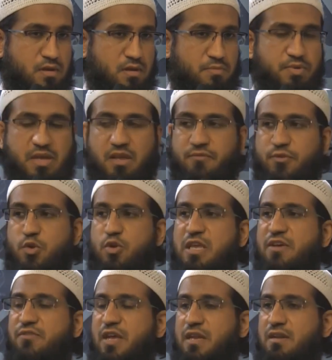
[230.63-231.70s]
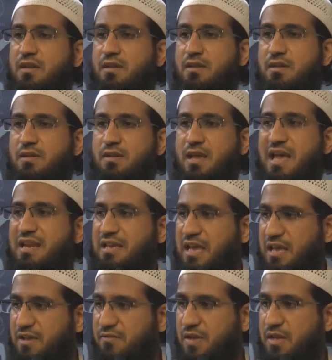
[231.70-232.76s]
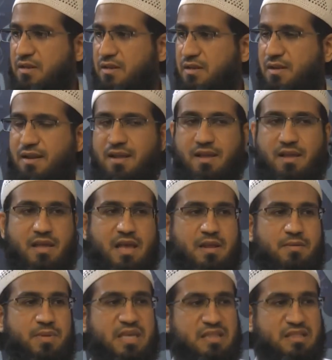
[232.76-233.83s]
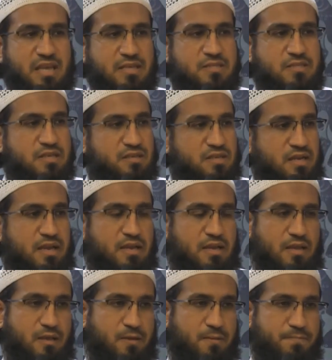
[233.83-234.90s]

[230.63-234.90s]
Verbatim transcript: But if you give in and cave in and be lazy today,